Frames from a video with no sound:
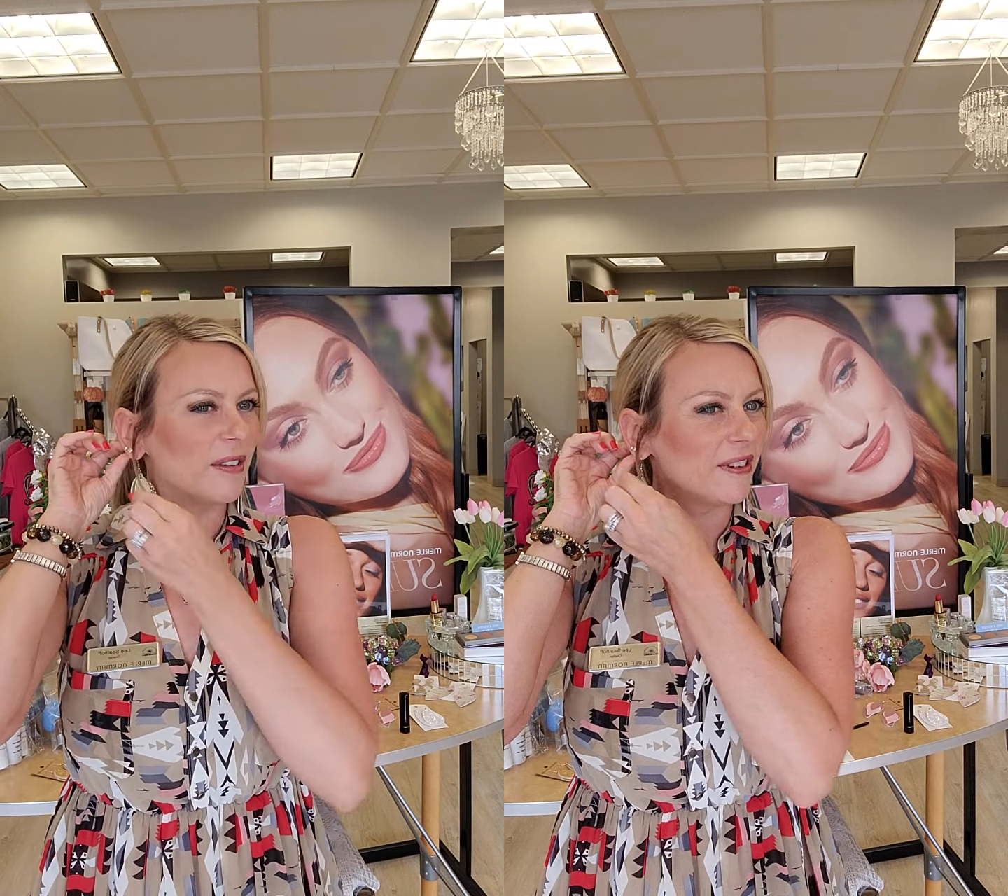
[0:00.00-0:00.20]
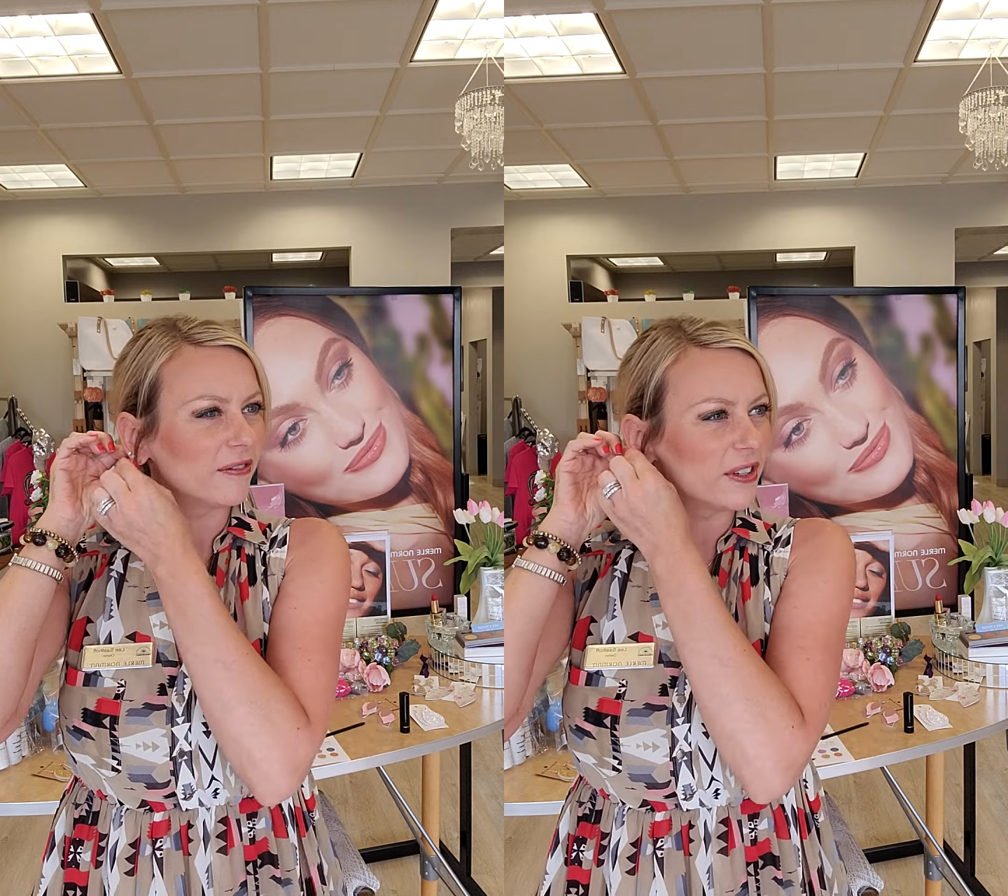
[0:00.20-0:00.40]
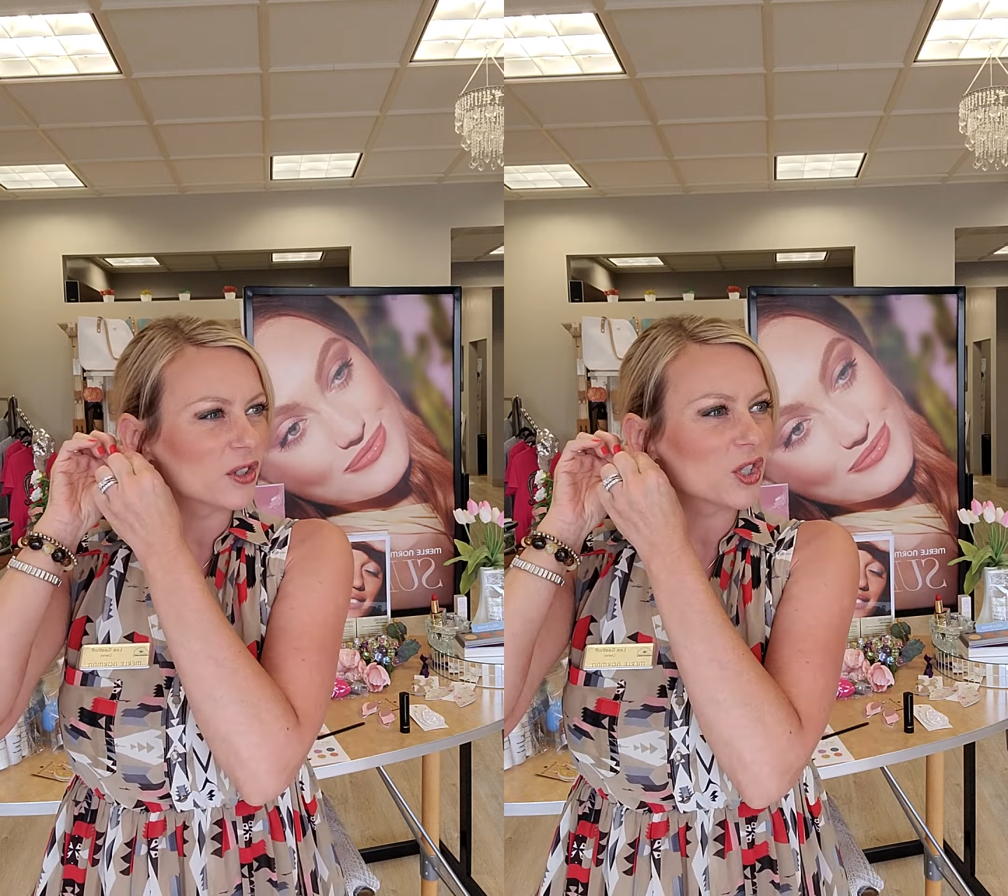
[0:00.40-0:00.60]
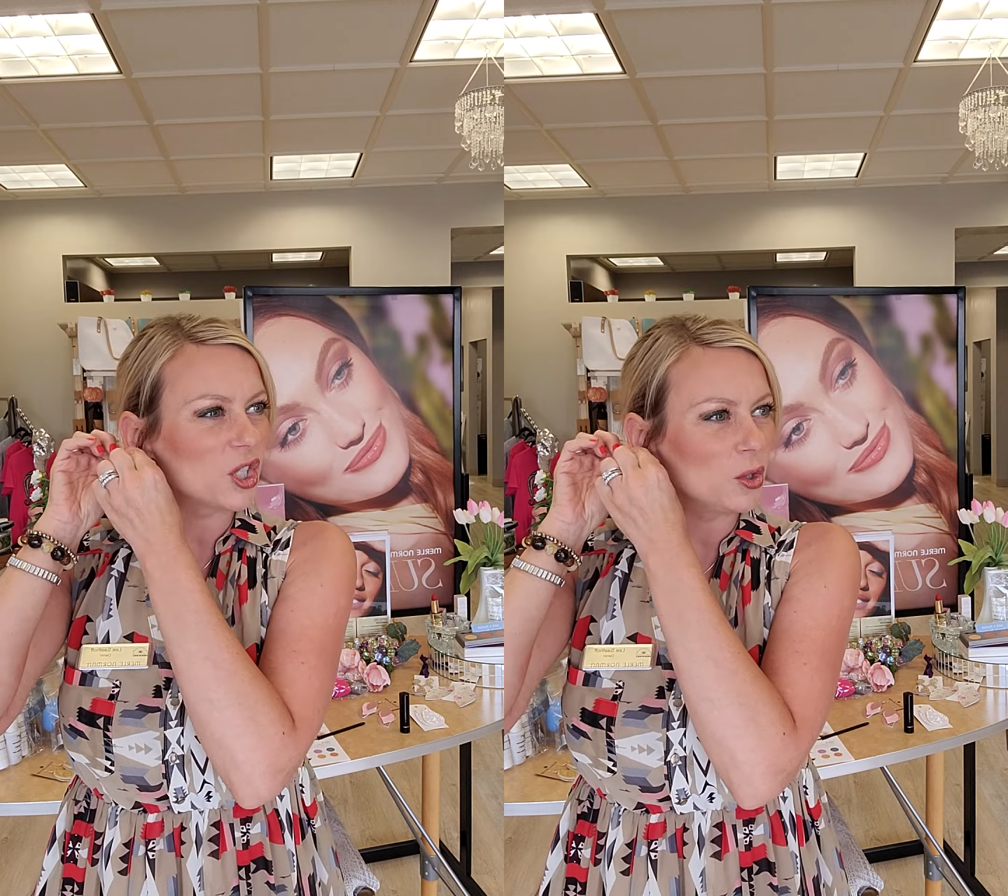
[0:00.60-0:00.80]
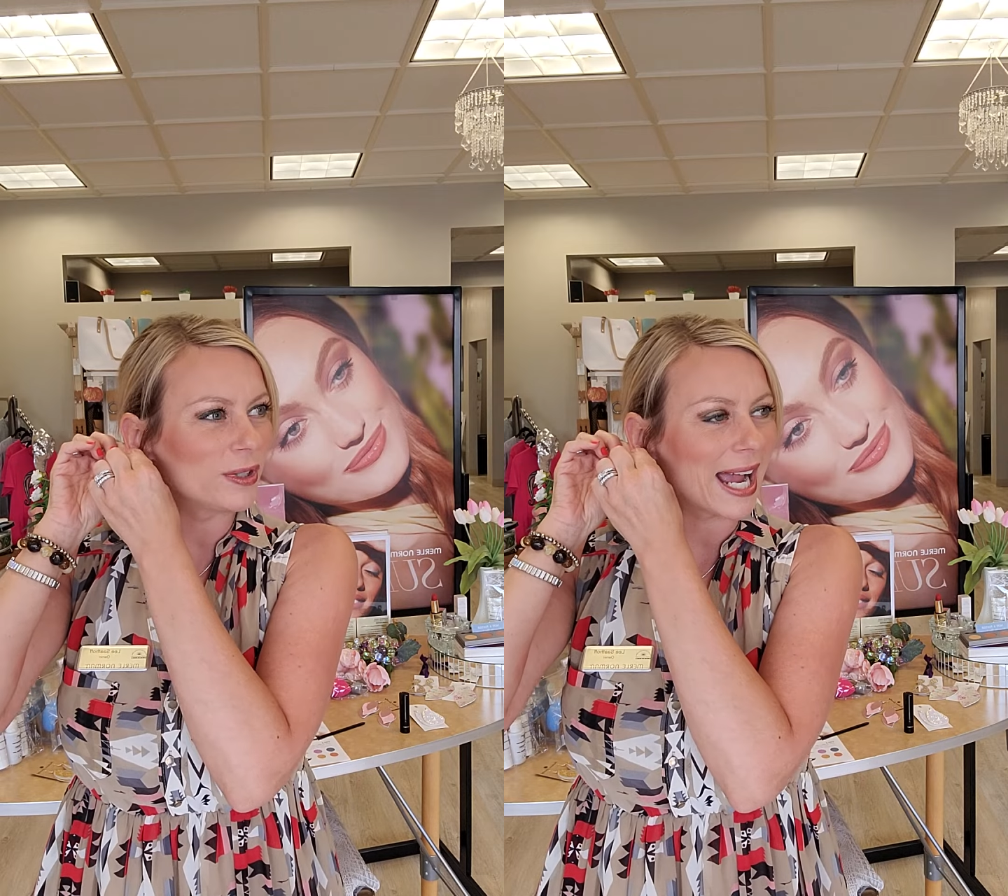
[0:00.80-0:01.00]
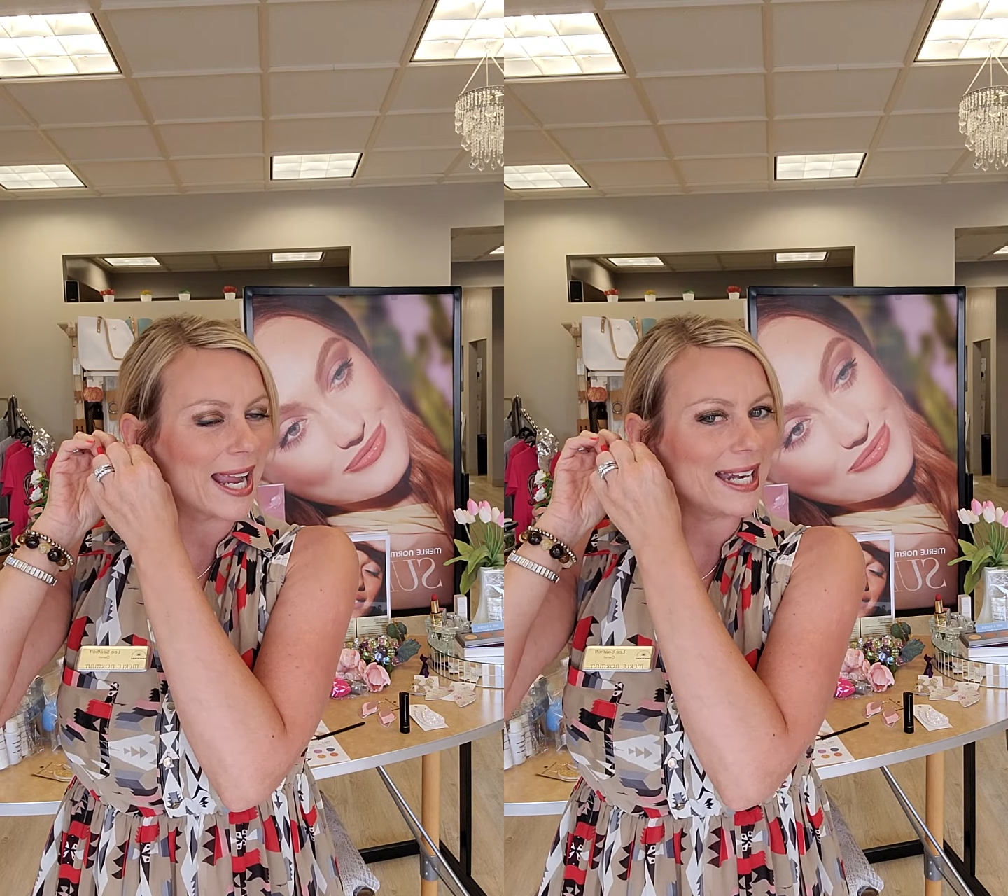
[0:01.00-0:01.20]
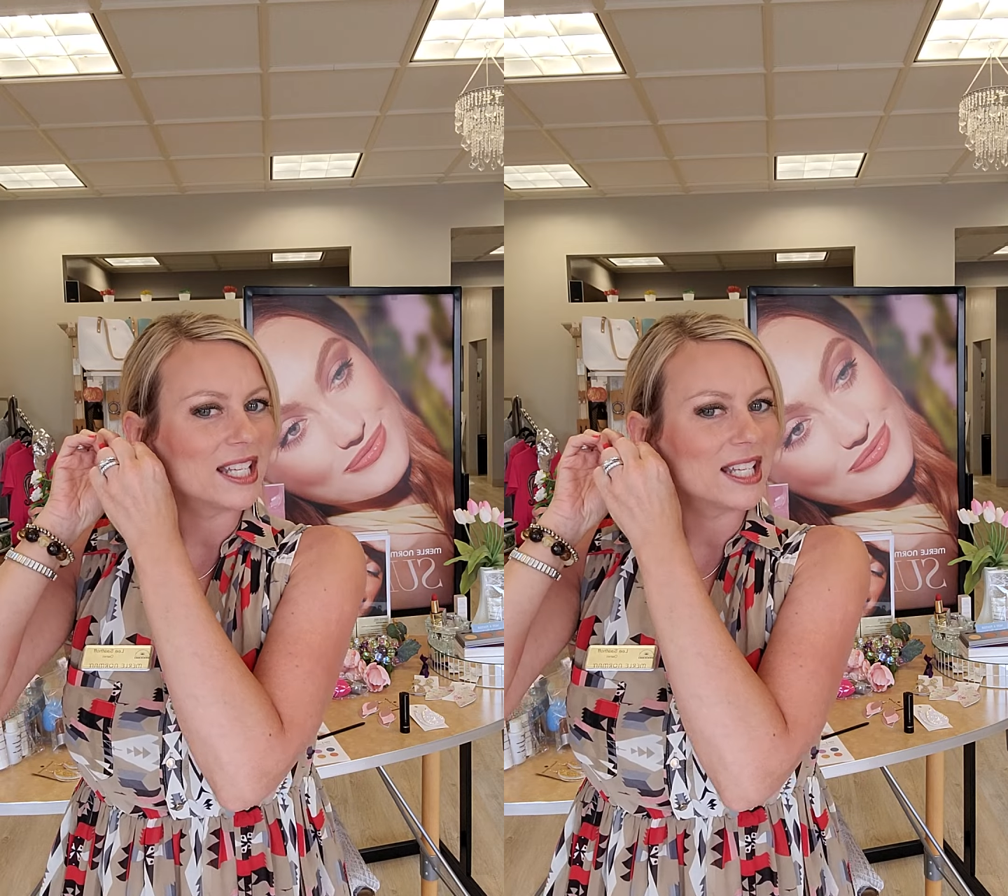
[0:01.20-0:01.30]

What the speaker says: If it feels too tight,